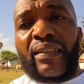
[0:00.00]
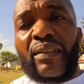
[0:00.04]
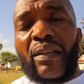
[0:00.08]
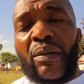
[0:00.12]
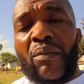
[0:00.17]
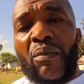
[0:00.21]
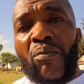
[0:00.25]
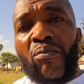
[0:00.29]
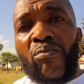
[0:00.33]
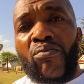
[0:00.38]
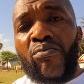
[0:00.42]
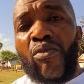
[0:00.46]

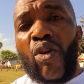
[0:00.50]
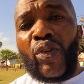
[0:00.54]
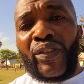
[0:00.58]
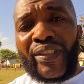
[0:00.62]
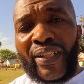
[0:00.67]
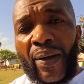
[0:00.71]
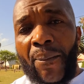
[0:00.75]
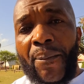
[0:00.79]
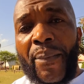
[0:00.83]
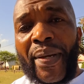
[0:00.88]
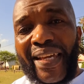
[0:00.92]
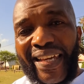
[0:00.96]

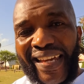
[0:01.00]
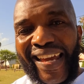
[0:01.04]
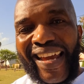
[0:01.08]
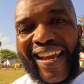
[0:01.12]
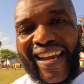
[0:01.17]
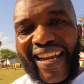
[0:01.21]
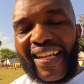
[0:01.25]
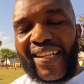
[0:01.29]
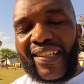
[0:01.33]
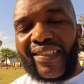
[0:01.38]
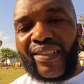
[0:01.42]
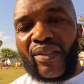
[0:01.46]

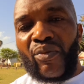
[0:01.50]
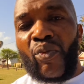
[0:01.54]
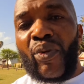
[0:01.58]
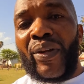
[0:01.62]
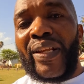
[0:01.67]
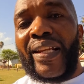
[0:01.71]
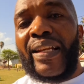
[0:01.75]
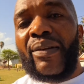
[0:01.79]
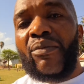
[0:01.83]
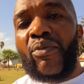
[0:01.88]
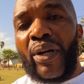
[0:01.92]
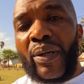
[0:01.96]
Mozambicans
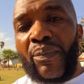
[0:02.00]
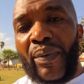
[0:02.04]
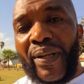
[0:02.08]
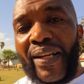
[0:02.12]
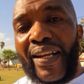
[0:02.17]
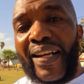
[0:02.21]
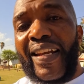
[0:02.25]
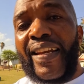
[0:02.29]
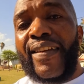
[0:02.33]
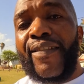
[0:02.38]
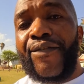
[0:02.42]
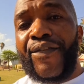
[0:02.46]
will be
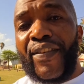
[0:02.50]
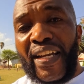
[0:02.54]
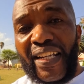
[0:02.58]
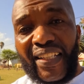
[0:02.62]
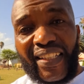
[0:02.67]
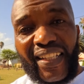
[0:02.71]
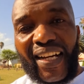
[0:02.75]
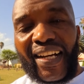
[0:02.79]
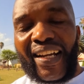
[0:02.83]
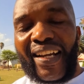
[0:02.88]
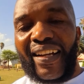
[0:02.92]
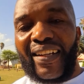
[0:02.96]
leaving
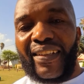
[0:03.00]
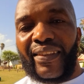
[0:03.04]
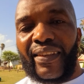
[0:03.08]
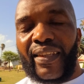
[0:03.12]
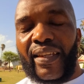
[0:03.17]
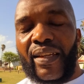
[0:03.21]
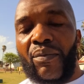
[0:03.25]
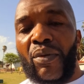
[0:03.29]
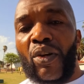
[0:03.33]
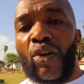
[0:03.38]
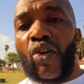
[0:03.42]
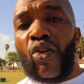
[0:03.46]
their
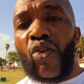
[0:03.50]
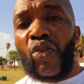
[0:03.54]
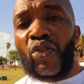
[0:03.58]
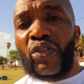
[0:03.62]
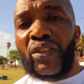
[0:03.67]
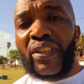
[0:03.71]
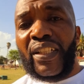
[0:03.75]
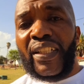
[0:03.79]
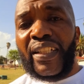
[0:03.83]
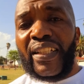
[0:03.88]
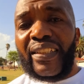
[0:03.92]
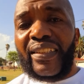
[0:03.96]
country, because
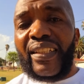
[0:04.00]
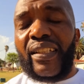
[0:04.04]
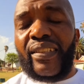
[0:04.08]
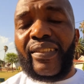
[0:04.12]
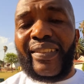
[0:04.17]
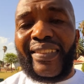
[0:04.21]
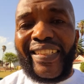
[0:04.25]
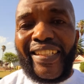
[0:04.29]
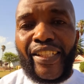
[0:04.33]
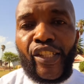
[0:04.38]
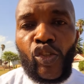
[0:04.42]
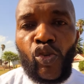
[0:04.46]
the
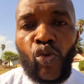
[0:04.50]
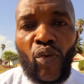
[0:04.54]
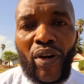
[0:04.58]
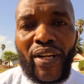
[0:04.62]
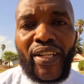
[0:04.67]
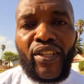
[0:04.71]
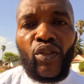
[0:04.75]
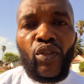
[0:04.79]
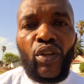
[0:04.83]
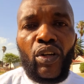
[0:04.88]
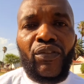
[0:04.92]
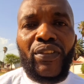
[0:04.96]

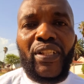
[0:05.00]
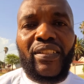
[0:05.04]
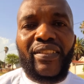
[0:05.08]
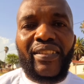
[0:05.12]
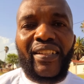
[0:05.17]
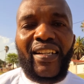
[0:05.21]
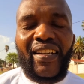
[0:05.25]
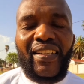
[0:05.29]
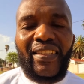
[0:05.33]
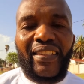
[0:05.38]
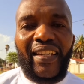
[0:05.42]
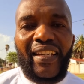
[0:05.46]
situation of this
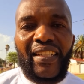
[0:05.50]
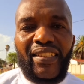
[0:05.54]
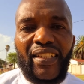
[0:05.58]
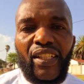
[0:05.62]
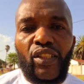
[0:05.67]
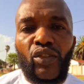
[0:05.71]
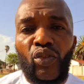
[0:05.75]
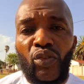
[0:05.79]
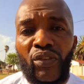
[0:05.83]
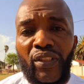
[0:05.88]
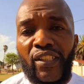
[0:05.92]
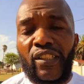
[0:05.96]
country, as I
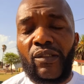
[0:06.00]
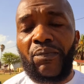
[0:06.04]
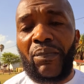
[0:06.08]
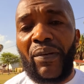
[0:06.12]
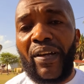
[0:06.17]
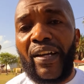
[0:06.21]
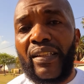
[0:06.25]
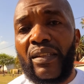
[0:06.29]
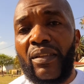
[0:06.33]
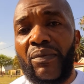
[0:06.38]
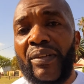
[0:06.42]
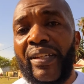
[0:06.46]
saw the
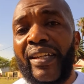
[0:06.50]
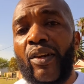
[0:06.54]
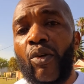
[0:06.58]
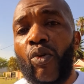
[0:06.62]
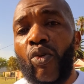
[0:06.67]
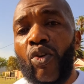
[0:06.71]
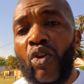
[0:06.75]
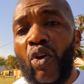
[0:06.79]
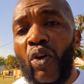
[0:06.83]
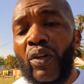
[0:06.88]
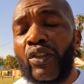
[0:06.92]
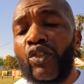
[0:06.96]
spirit,
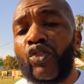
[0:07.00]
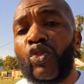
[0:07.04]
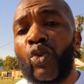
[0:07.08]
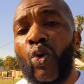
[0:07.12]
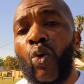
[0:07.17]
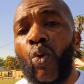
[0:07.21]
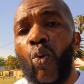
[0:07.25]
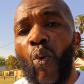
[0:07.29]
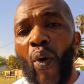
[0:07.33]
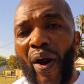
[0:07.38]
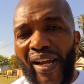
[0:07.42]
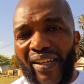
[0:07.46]
got so
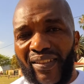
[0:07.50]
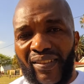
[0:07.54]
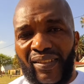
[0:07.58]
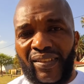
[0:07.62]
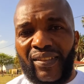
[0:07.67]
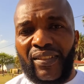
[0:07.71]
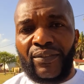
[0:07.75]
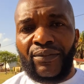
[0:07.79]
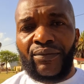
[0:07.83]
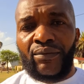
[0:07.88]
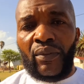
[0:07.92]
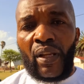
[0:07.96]
worse.
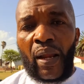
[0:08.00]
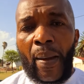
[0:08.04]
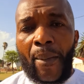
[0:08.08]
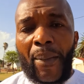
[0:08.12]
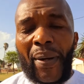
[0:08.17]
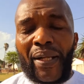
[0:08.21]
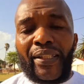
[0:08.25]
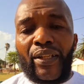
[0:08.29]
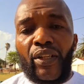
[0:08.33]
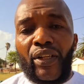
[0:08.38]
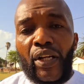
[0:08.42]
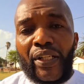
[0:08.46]

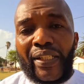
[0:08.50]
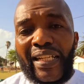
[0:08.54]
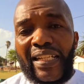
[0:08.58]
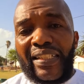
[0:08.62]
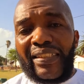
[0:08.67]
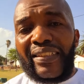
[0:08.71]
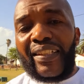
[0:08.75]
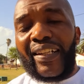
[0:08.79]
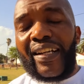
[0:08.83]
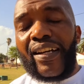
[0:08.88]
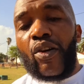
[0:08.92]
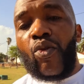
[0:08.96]
But
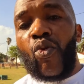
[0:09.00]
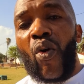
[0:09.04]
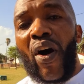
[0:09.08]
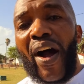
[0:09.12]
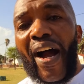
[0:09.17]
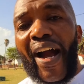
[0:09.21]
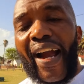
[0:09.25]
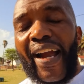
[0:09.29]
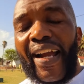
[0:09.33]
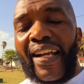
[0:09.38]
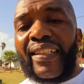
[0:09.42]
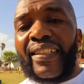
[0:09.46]
this
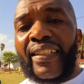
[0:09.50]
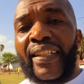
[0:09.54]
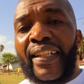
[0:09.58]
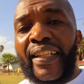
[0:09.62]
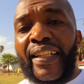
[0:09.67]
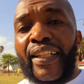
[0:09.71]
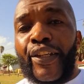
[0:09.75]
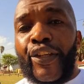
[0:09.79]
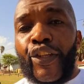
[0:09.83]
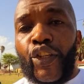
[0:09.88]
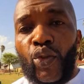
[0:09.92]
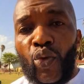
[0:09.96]
required
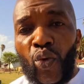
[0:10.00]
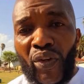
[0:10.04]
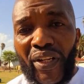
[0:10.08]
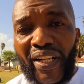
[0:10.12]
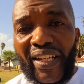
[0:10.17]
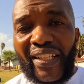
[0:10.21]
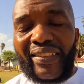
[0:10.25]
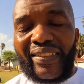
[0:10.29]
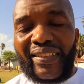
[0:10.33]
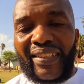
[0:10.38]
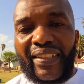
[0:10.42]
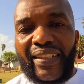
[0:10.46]

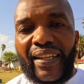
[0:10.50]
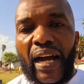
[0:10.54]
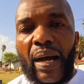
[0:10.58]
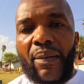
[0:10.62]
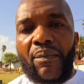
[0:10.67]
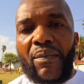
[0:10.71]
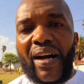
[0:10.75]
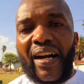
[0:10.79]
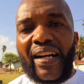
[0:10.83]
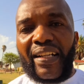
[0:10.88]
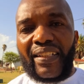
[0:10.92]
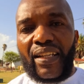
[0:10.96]
unity
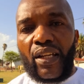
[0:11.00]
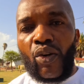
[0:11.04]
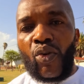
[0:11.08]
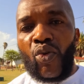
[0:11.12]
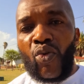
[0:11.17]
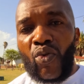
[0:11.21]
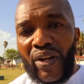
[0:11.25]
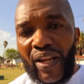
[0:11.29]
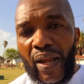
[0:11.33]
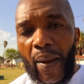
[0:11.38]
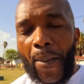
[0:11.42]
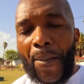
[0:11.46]
among the
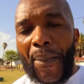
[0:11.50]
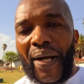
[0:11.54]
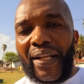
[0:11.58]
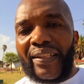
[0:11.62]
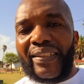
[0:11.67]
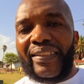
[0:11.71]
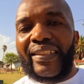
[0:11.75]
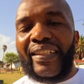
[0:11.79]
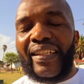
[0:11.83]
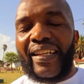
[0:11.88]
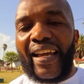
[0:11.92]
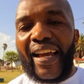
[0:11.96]
ruling
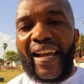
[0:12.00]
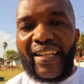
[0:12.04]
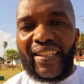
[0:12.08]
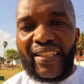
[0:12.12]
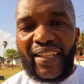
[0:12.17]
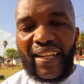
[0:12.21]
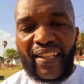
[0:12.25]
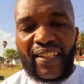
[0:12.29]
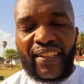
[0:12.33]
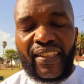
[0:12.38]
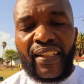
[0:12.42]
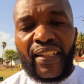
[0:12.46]
party
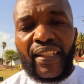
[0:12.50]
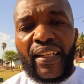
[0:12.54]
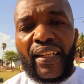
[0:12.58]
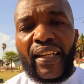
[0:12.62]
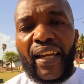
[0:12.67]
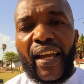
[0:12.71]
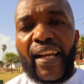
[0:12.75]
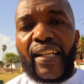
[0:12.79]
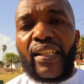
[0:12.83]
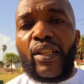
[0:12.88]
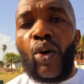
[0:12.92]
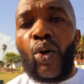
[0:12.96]
and
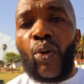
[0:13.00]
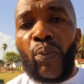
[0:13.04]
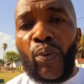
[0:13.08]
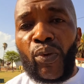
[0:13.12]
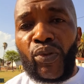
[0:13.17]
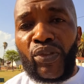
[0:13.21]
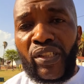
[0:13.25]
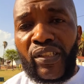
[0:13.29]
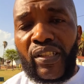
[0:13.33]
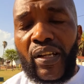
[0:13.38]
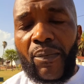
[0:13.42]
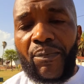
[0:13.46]
the
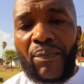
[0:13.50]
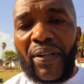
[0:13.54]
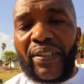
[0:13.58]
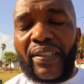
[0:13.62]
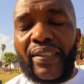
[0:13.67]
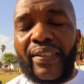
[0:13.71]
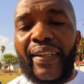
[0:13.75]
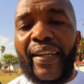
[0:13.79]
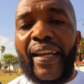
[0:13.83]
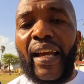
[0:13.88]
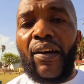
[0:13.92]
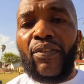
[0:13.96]
opposition party.
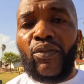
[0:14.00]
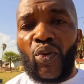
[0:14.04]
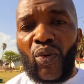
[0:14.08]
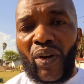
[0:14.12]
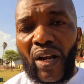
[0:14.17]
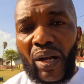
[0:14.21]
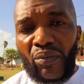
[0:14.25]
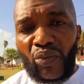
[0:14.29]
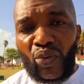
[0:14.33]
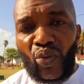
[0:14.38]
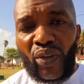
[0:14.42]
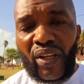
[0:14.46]
They have to
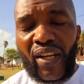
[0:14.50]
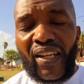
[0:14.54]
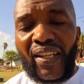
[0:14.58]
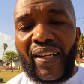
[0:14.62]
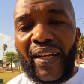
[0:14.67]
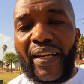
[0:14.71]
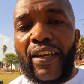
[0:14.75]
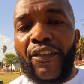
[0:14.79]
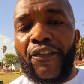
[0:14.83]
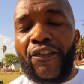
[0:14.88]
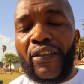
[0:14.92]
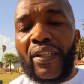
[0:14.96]
come together.
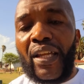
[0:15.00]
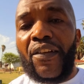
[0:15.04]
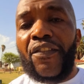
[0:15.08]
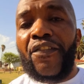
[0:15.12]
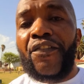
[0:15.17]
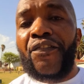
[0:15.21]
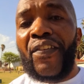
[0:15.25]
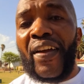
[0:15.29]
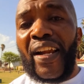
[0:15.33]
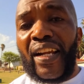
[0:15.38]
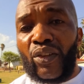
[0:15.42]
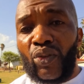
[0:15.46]
If they
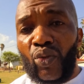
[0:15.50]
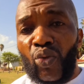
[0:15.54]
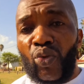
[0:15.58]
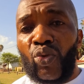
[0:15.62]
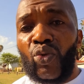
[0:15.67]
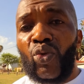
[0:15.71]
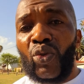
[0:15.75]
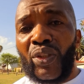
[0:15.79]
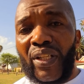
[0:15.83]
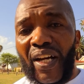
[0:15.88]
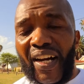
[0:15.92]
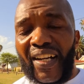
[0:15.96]
fail to
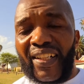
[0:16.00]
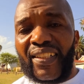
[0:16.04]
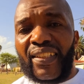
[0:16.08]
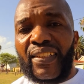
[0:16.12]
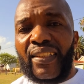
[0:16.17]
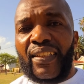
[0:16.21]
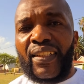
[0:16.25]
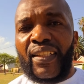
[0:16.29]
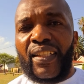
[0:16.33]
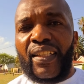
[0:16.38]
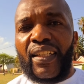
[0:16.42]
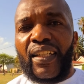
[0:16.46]
do that,
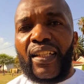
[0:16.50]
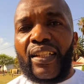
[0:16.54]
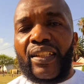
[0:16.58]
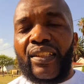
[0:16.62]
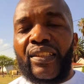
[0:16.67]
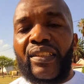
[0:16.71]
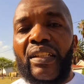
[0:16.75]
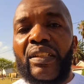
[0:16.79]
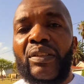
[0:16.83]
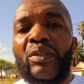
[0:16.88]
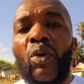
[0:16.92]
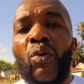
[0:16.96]

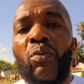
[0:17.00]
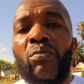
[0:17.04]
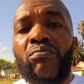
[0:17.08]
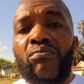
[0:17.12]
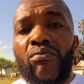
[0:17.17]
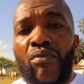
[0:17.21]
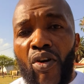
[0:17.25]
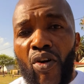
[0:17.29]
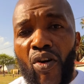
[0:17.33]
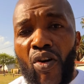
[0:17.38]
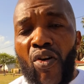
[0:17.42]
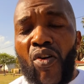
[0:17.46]
the
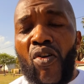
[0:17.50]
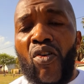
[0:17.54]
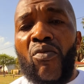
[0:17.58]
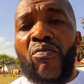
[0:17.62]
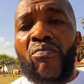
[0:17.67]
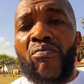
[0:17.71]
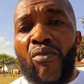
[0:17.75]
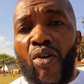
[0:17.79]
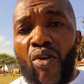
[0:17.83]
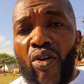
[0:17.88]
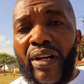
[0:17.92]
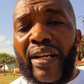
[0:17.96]
more
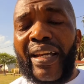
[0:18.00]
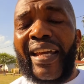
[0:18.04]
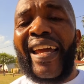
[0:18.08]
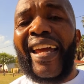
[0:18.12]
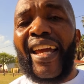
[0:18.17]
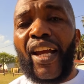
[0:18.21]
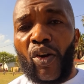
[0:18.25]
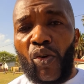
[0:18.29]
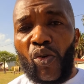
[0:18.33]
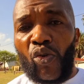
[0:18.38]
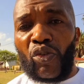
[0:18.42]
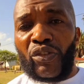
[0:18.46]

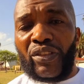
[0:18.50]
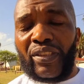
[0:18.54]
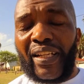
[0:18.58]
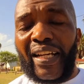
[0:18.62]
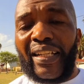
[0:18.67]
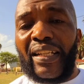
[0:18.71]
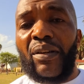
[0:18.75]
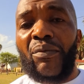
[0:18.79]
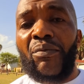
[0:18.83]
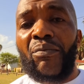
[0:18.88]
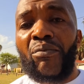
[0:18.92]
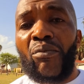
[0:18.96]
chaos
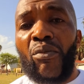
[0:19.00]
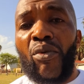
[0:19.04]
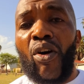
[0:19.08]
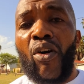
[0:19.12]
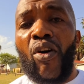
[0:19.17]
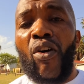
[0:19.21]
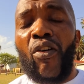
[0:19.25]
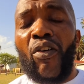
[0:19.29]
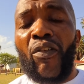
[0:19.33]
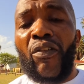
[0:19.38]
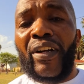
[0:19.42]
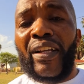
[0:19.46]
and
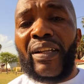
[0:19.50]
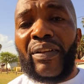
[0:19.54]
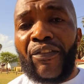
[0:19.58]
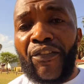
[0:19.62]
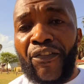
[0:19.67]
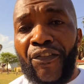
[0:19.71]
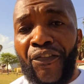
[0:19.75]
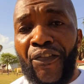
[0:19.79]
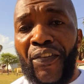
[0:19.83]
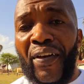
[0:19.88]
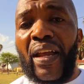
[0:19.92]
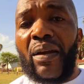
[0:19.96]
more
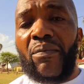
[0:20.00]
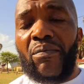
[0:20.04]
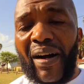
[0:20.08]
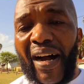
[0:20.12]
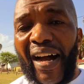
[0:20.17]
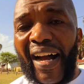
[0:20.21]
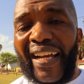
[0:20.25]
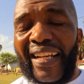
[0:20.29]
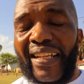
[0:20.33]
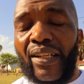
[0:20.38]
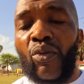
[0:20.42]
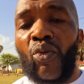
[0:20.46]

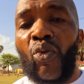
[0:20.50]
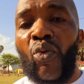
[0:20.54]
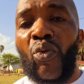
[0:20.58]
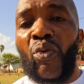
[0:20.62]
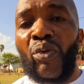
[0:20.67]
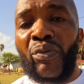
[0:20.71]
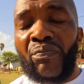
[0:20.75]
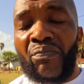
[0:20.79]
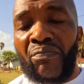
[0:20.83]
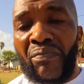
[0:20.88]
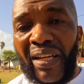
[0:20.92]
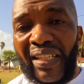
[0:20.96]
famine
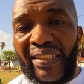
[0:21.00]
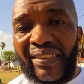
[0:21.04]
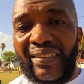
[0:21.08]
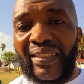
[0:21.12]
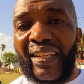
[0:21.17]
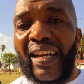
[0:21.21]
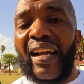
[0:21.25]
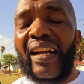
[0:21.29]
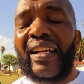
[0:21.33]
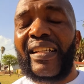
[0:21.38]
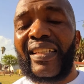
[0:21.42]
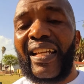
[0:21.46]
may
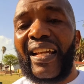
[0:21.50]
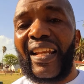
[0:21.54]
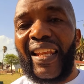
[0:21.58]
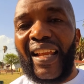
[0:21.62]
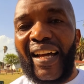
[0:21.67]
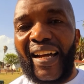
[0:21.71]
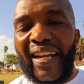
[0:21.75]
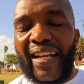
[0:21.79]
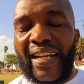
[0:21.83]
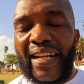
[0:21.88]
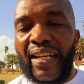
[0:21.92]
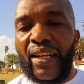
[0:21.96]
strike the
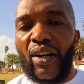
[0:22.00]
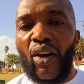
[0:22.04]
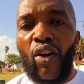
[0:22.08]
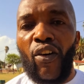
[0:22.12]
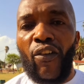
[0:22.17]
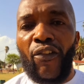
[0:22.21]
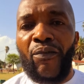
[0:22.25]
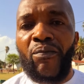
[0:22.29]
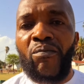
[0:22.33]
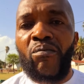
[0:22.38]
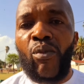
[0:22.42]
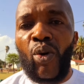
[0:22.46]
land
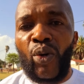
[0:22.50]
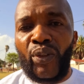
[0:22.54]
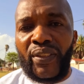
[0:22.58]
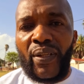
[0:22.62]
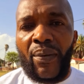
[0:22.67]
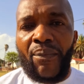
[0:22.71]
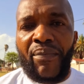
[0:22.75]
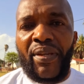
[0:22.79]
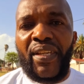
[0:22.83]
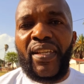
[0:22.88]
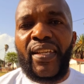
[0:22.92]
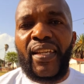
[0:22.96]
of
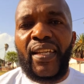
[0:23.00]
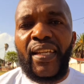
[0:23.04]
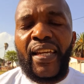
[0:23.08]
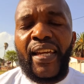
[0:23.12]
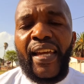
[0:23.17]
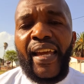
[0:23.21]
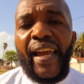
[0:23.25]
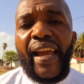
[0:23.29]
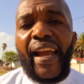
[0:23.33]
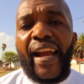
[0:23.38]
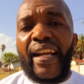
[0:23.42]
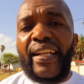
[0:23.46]
Mozambique,
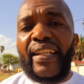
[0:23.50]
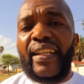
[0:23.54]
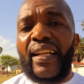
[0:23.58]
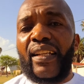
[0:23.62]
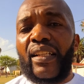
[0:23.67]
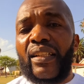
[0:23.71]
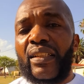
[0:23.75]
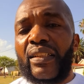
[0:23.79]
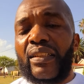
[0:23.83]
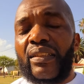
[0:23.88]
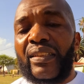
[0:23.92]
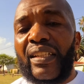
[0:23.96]
and
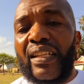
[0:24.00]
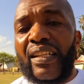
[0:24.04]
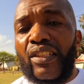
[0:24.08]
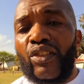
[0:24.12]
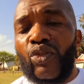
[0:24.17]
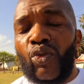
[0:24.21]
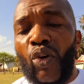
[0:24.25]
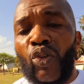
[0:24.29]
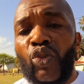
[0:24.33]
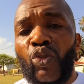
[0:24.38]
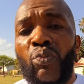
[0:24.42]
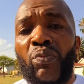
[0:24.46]
then this
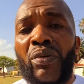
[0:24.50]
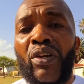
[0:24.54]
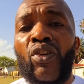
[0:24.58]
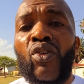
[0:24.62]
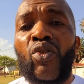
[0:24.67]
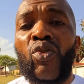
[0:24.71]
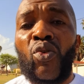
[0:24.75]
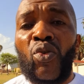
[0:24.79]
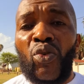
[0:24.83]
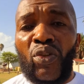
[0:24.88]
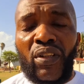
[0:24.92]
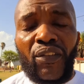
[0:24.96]
won't be
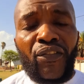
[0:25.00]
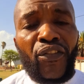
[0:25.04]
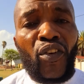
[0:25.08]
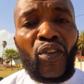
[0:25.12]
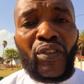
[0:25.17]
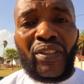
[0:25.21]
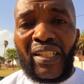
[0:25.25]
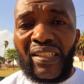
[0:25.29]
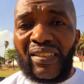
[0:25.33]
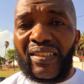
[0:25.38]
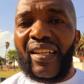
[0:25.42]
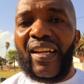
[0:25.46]
good for
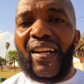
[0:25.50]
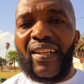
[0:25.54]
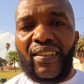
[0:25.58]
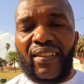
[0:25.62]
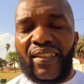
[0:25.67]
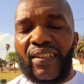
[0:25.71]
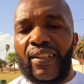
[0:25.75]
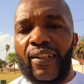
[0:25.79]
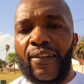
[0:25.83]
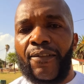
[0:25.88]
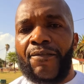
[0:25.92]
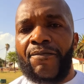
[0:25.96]
this
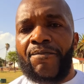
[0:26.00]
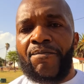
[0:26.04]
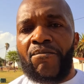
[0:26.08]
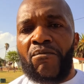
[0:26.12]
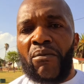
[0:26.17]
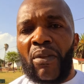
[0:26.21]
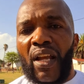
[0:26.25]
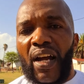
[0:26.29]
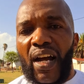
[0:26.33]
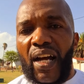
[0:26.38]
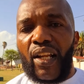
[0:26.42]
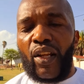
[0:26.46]
country.
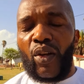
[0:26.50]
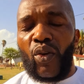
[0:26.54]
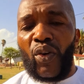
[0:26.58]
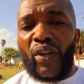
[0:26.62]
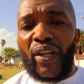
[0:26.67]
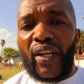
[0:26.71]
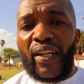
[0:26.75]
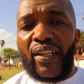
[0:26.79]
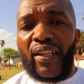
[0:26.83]
Hallelujah.